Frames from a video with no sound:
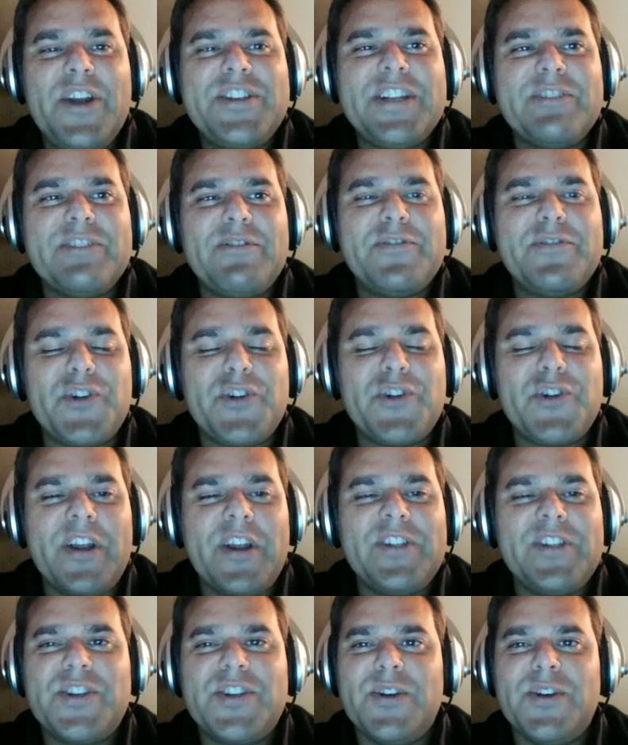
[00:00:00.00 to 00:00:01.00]
idea of
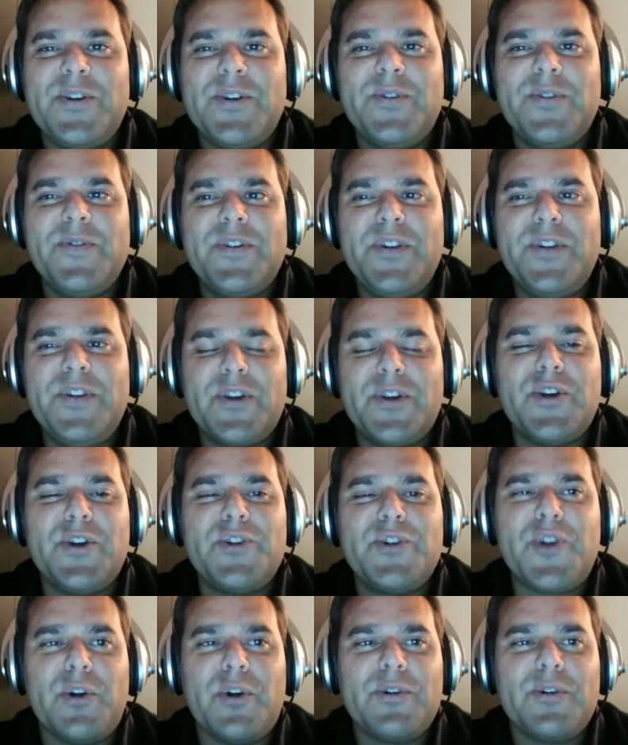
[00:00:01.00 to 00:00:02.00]
trying to
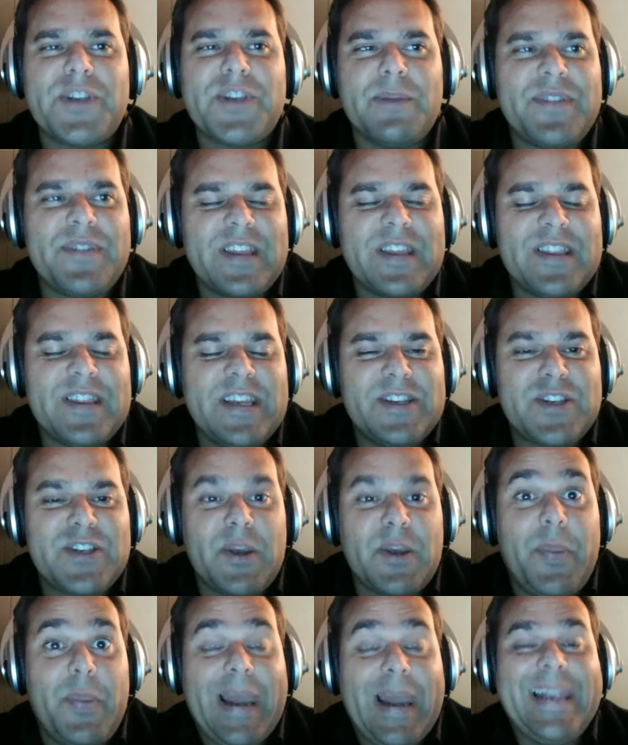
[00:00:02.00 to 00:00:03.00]
control something that is
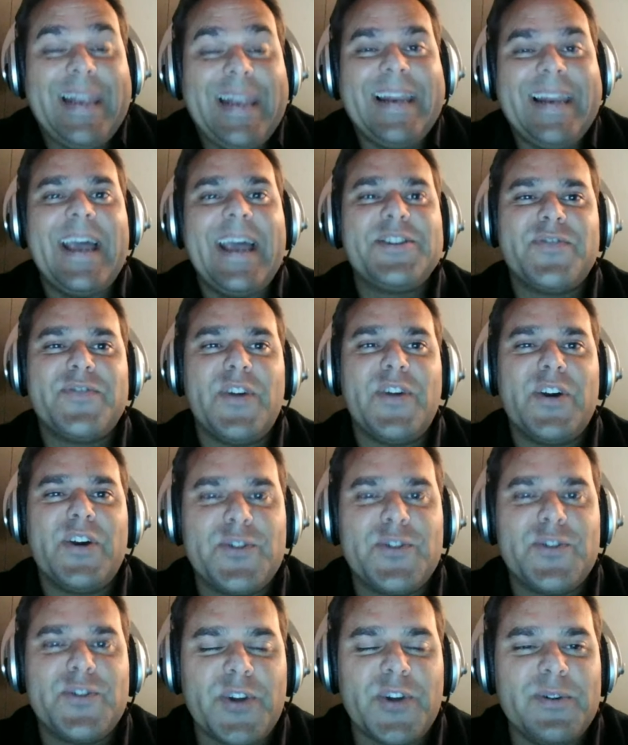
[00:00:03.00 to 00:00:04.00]
completely out of our
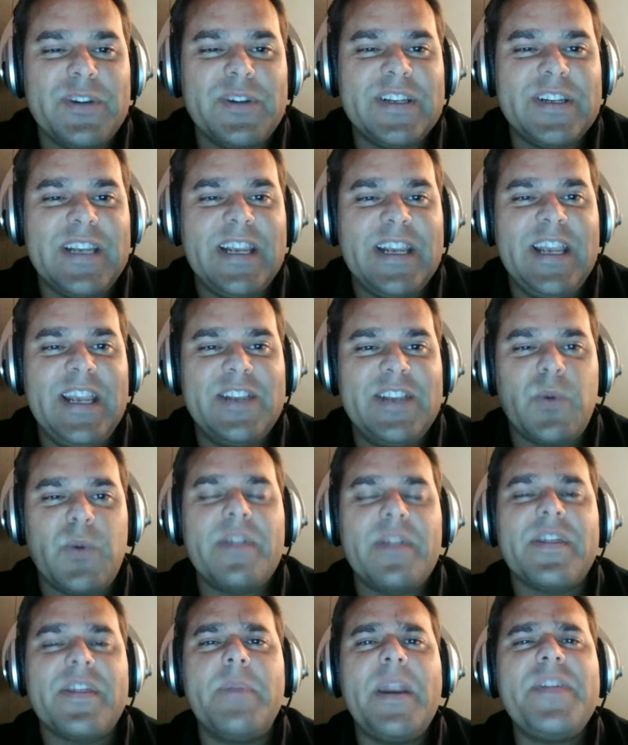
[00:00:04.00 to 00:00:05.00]
control is
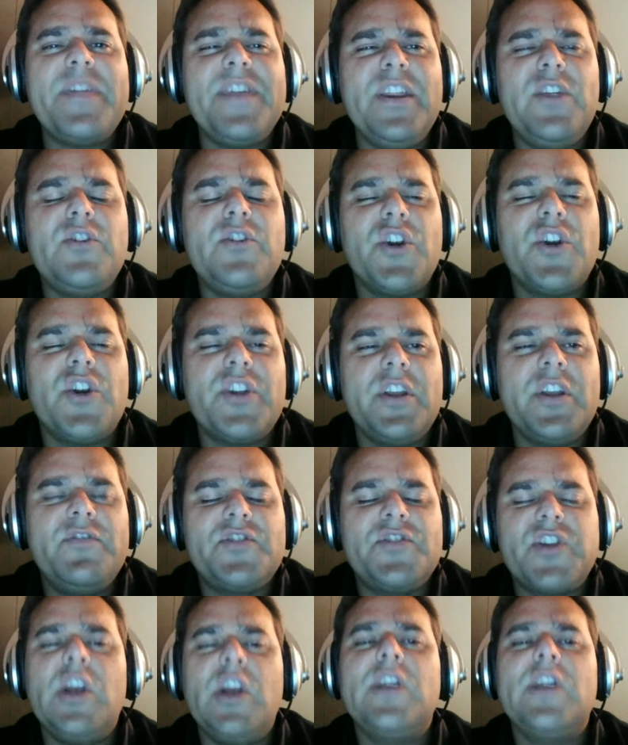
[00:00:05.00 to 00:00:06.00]
one thing, but I think you've
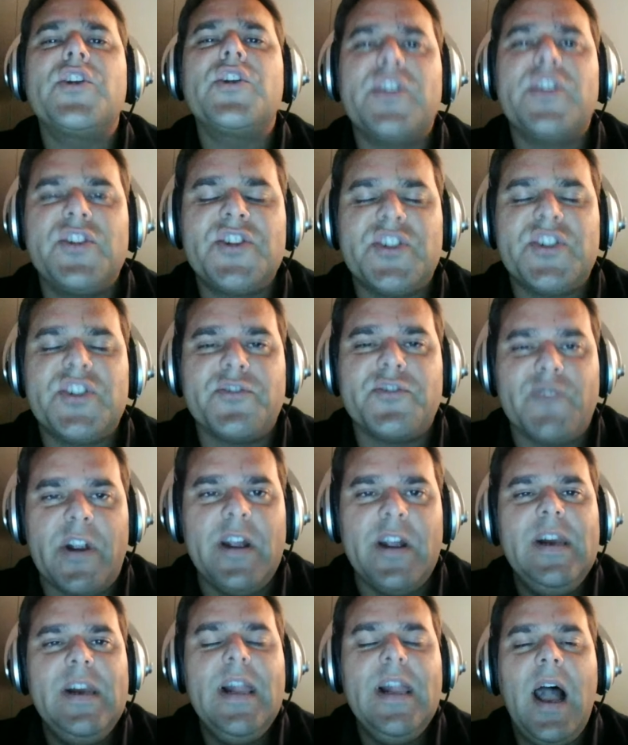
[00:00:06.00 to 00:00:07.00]
certainly got to consider
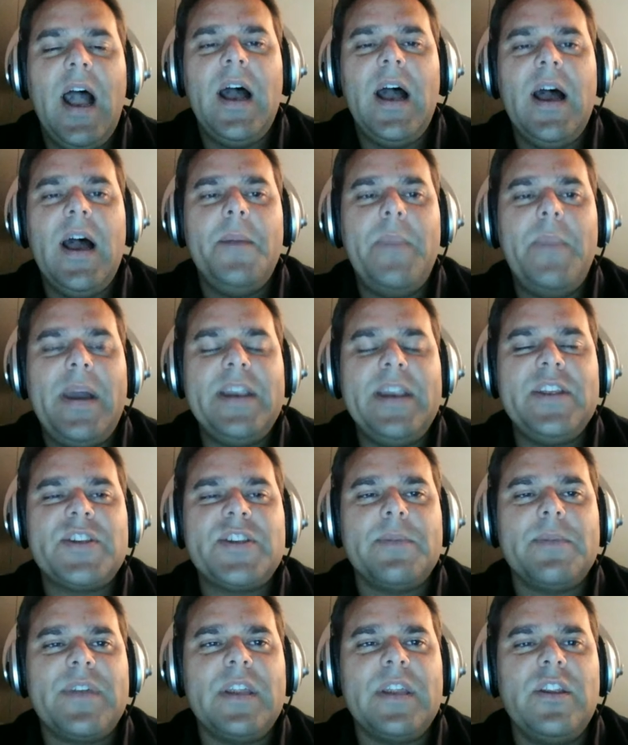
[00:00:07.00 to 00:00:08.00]
it, and it's
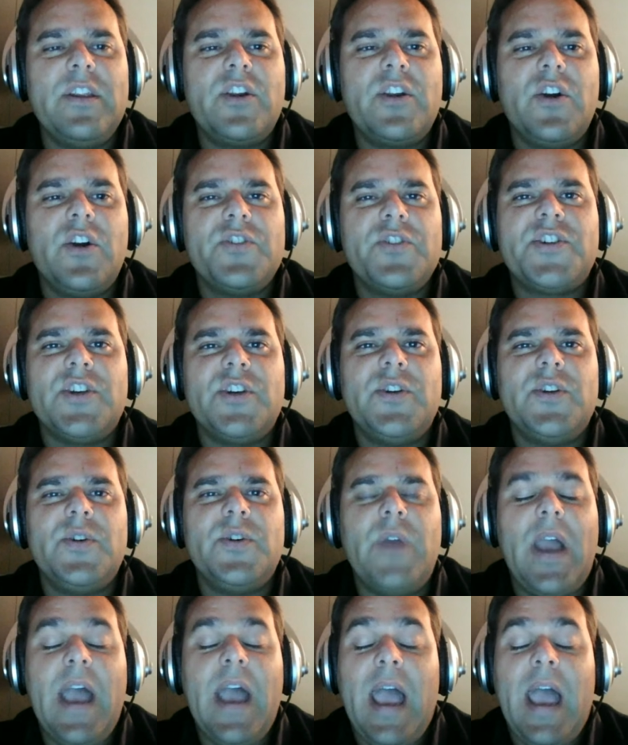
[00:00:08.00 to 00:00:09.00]
something
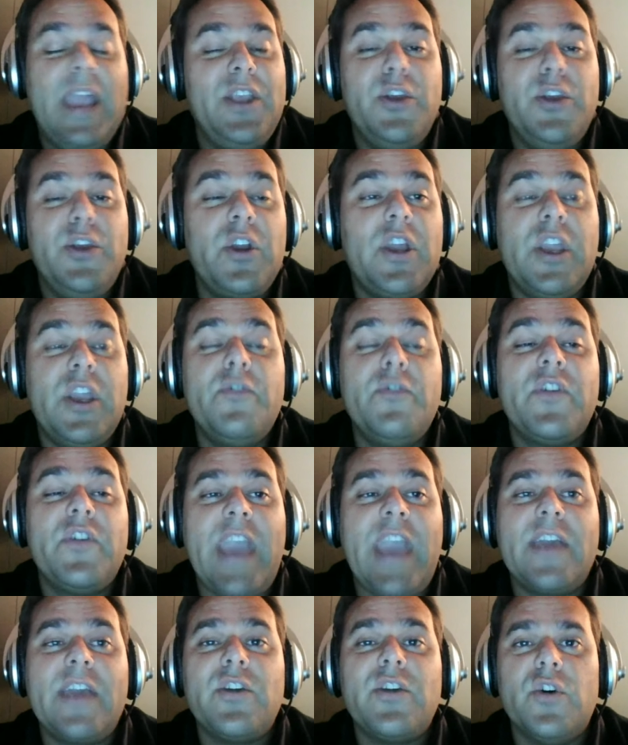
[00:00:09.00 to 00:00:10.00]
you've
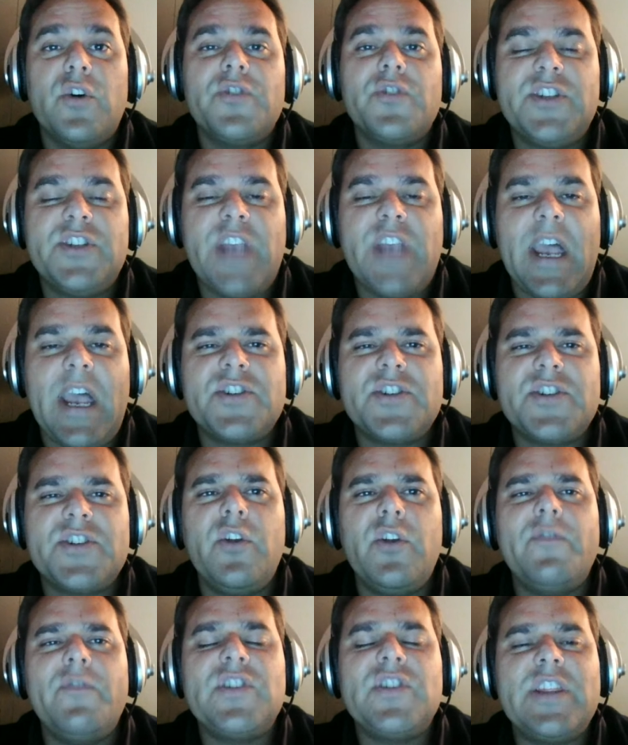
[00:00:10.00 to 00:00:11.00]
again got to test.
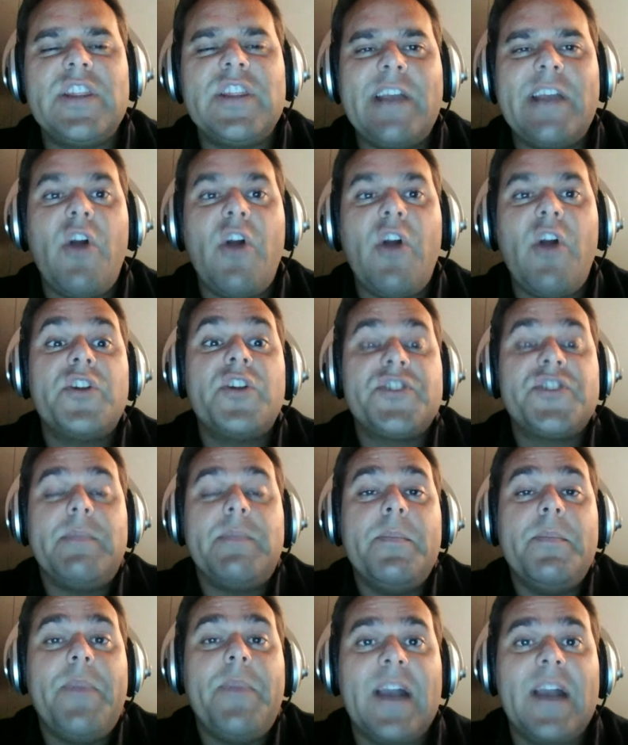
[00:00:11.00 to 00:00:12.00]
And obviously there are some
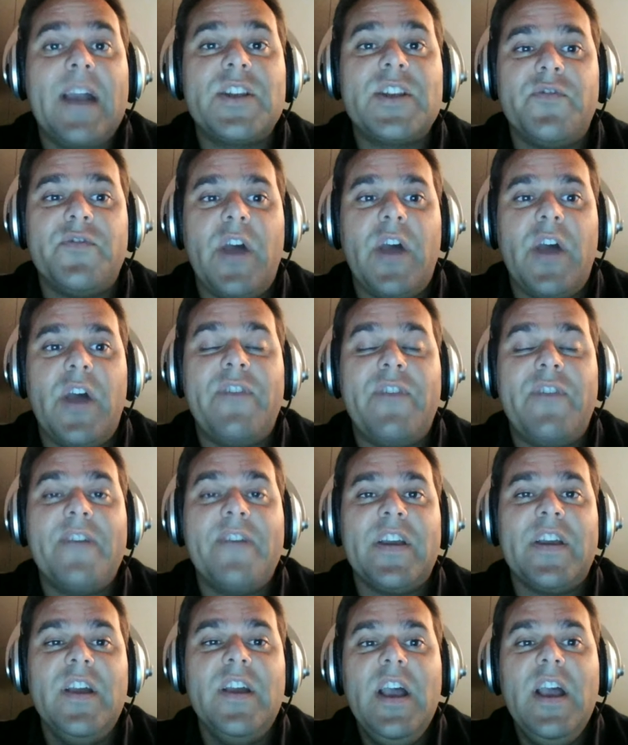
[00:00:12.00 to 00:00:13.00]
impacts of having